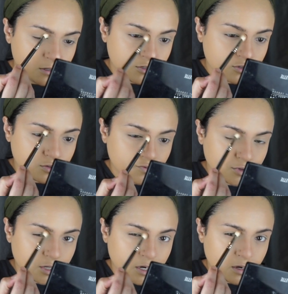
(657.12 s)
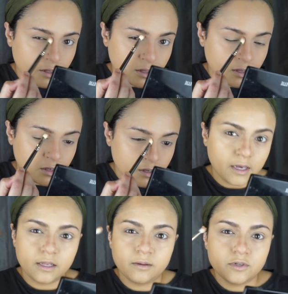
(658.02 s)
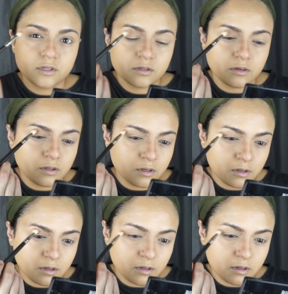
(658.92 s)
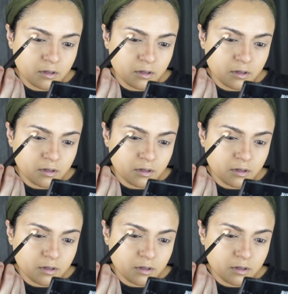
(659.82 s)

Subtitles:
just for the eye. And I'm just gonna